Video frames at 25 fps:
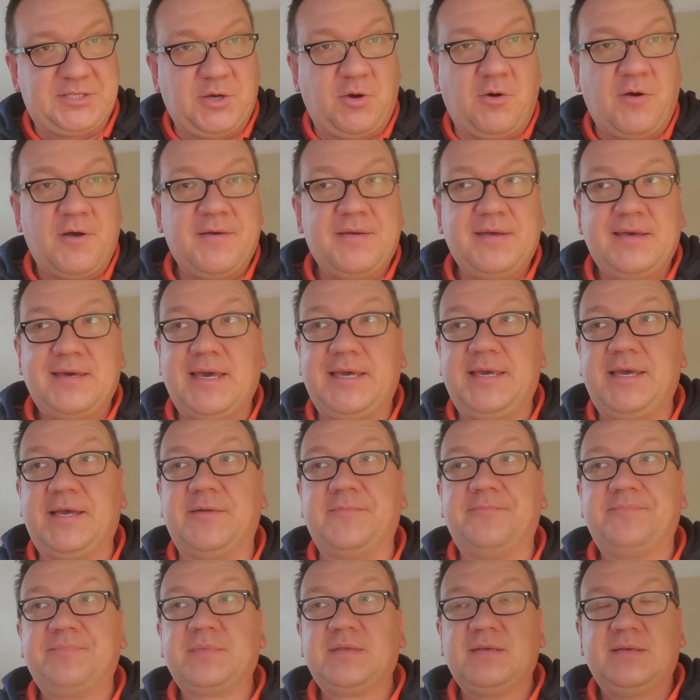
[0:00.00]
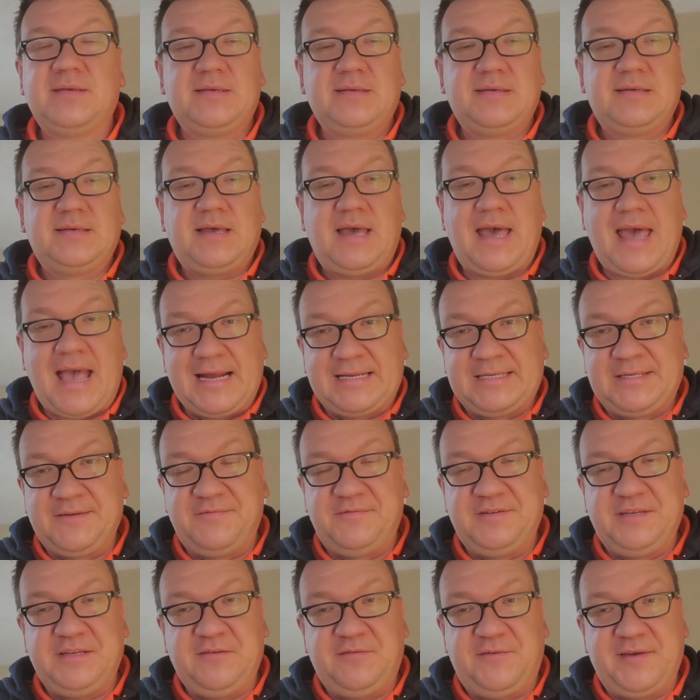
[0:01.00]
So again,
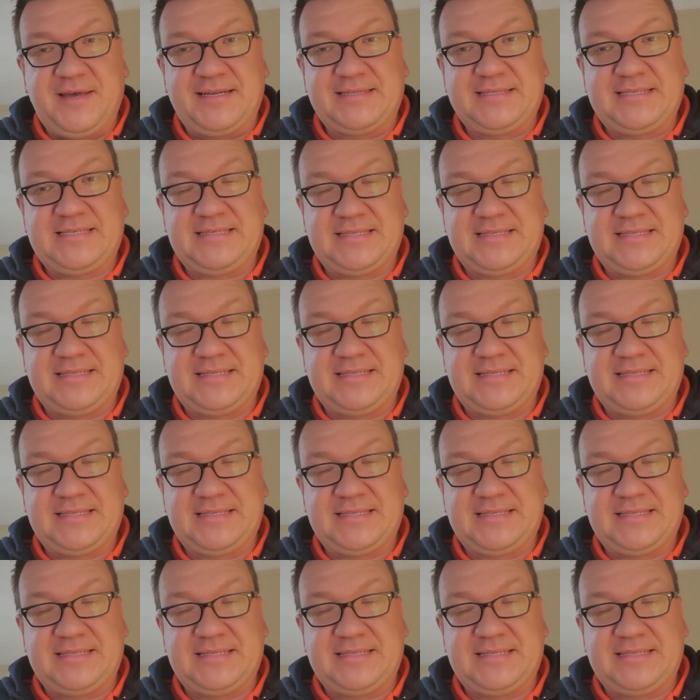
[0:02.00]
active defects,